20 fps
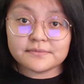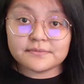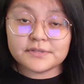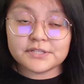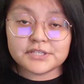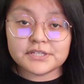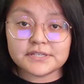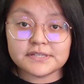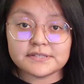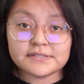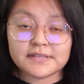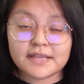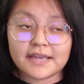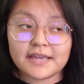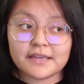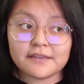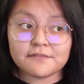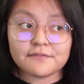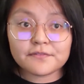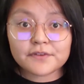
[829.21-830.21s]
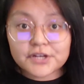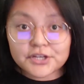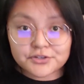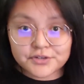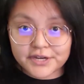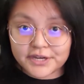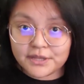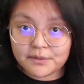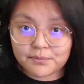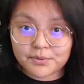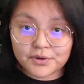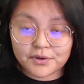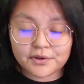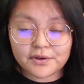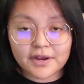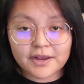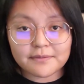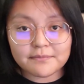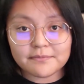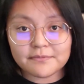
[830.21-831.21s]
which is a free training
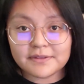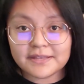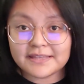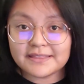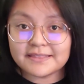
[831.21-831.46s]
program